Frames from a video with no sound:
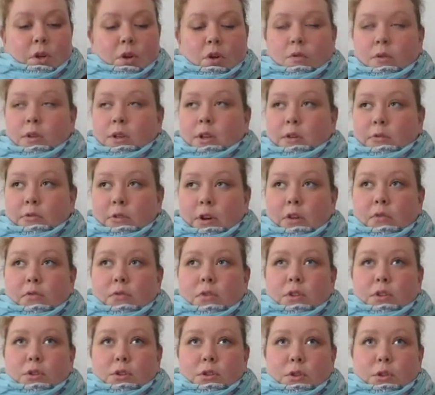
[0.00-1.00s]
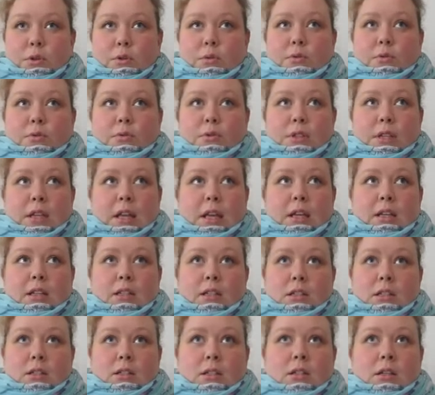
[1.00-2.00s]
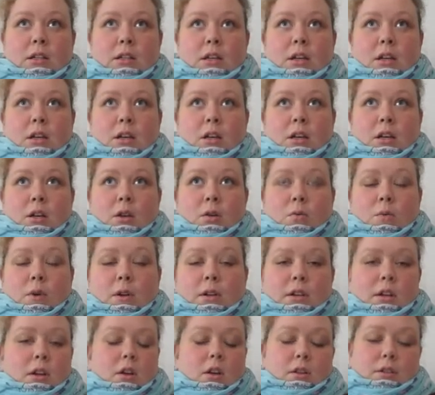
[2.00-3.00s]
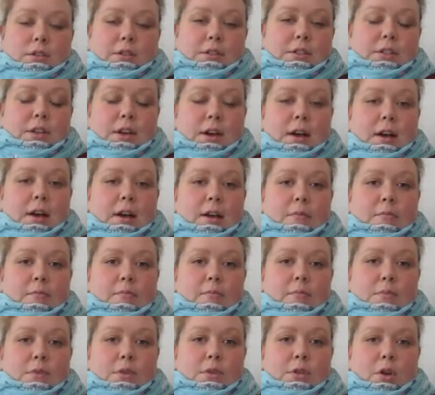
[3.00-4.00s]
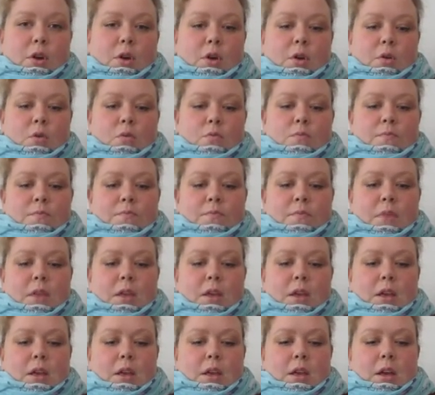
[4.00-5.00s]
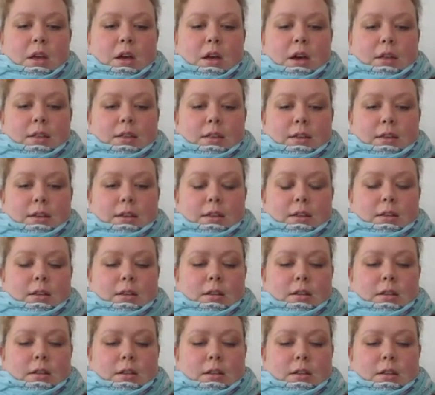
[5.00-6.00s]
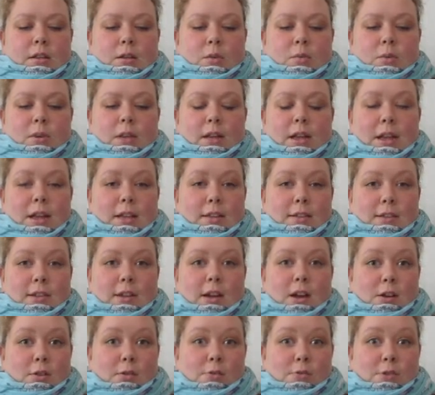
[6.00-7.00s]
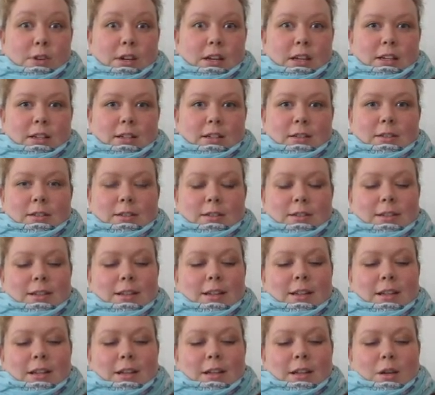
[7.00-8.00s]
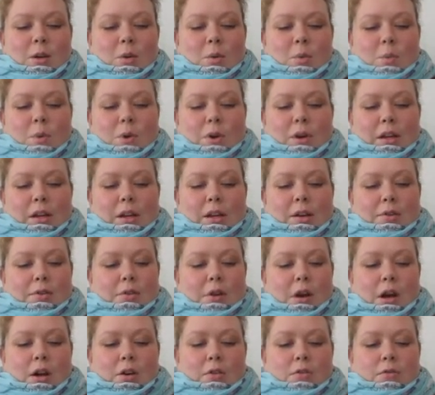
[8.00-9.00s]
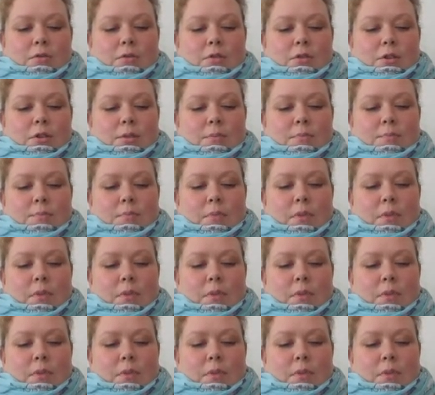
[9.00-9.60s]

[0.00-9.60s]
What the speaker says: going around the zoo takes quite a long time, so I think you will get hungry walking around.